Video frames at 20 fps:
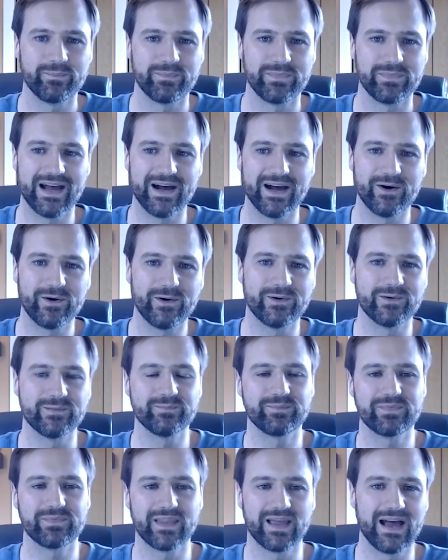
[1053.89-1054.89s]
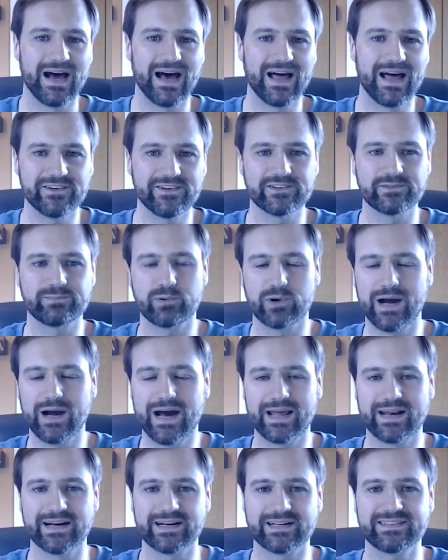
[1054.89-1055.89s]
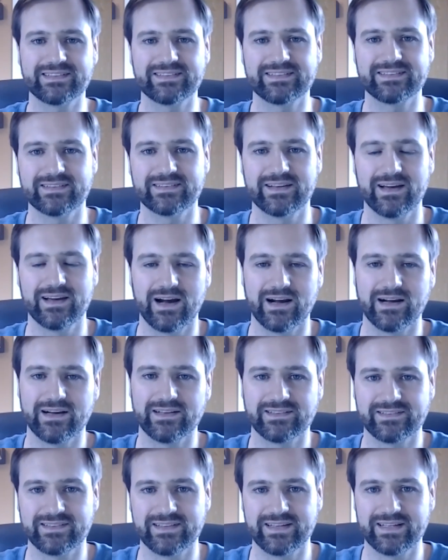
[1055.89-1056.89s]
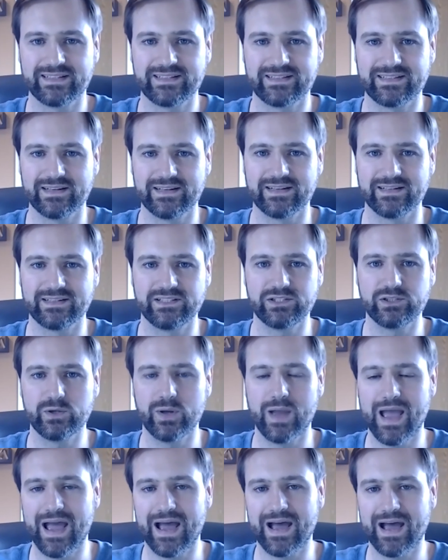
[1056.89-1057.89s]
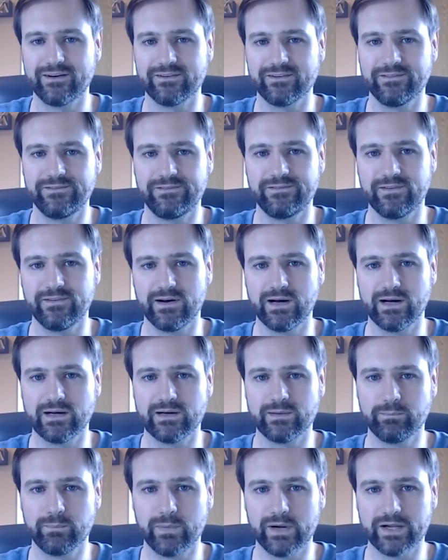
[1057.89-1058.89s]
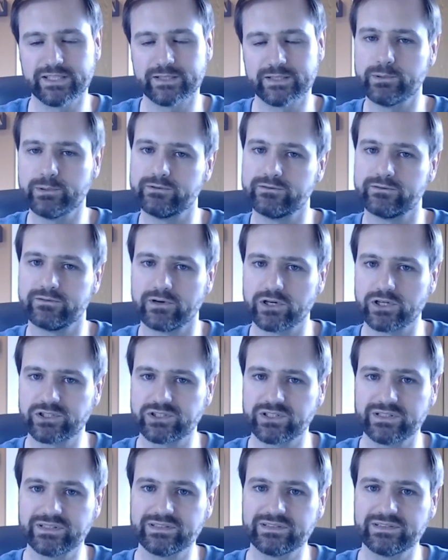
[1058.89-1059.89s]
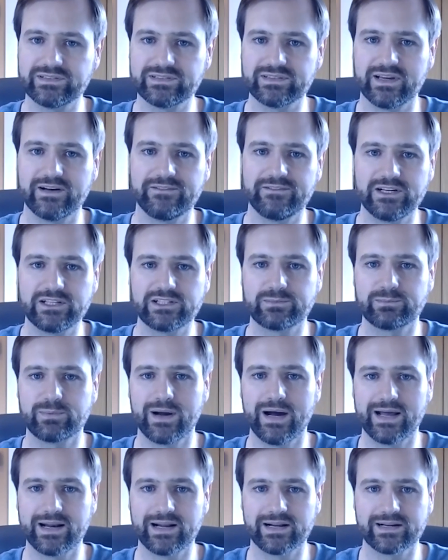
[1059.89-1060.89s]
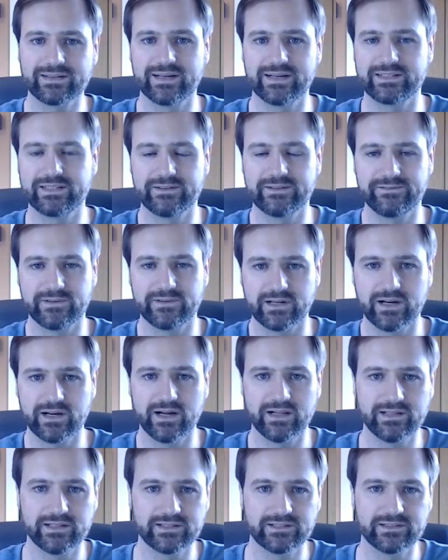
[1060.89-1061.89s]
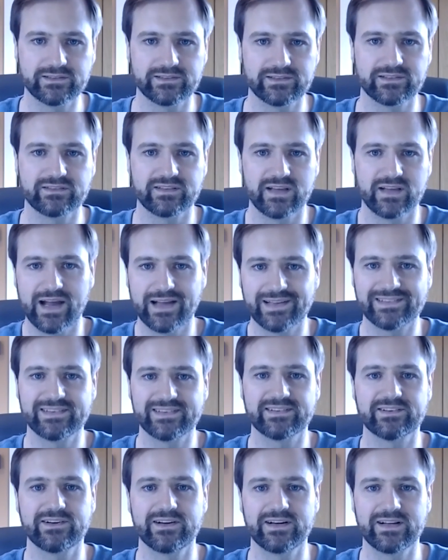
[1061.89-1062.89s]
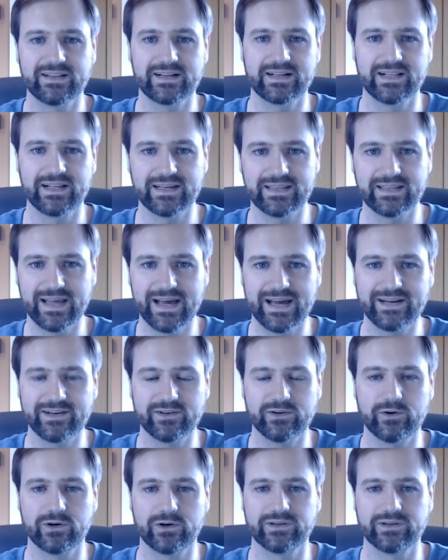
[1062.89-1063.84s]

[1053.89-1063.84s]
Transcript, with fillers: Now, on those products, do you have multiple versions of each product, like different colors or sizes or anything like that?